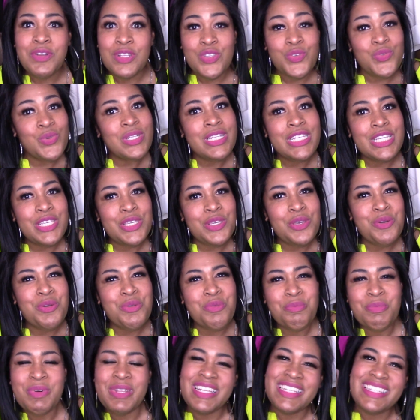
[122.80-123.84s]
is really
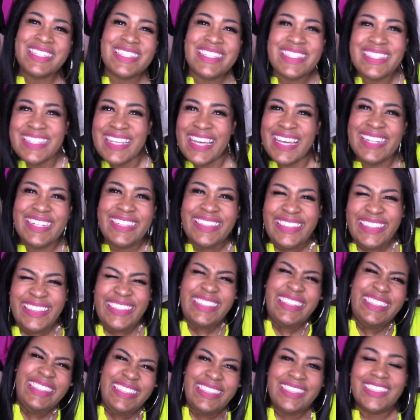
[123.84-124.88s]
cute, but it just kind
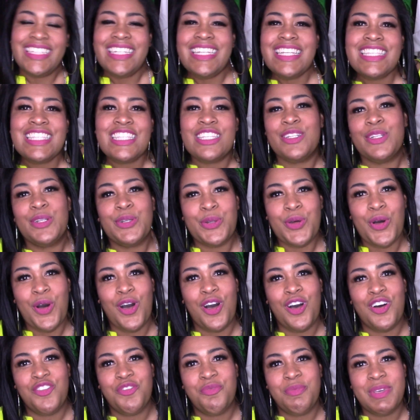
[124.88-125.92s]
of looks a little
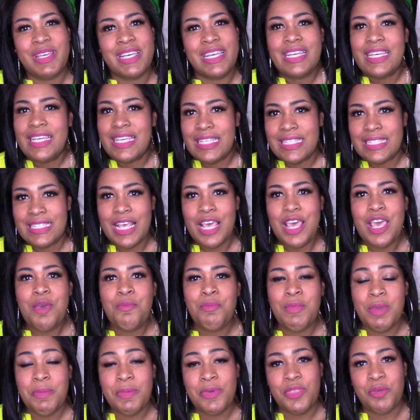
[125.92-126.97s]
off because
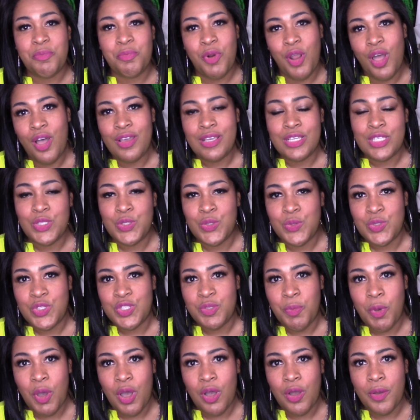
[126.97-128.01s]
maybe the bra is too
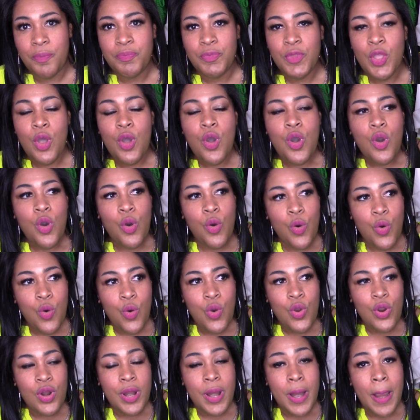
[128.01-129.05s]
small.
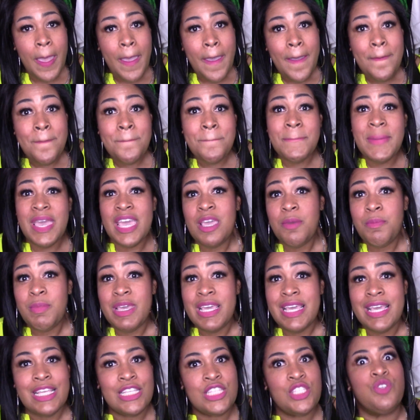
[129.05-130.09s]
Or
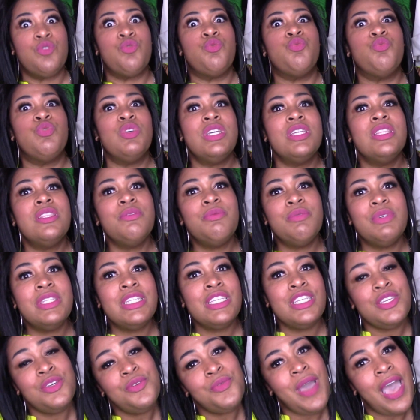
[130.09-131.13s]
maybe it's a really
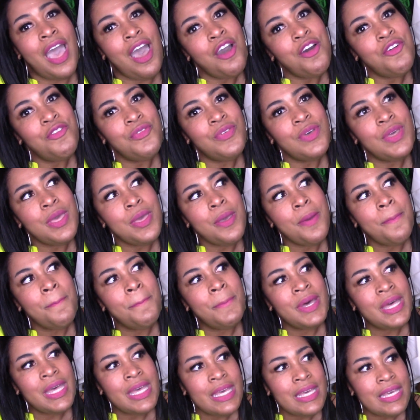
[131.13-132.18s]
cute outfit,
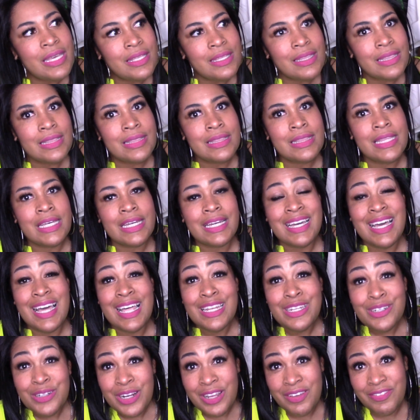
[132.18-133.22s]
but the
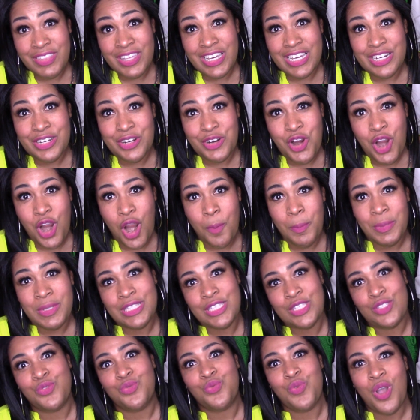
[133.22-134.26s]
color of the undergarments
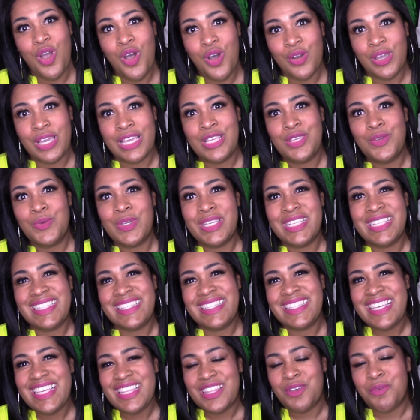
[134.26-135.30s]
is wrong and you can
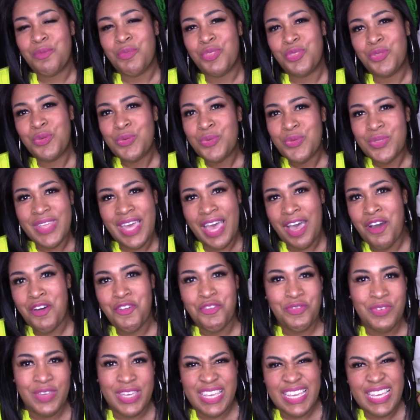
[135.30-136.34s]
see them through the
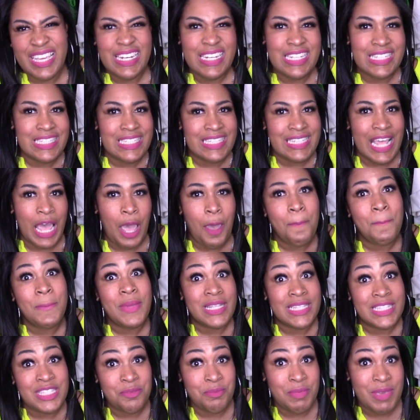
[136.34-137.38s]
outfit and it's not
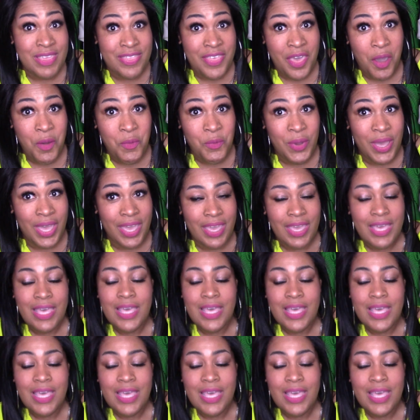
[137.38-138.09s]
meant to be that way.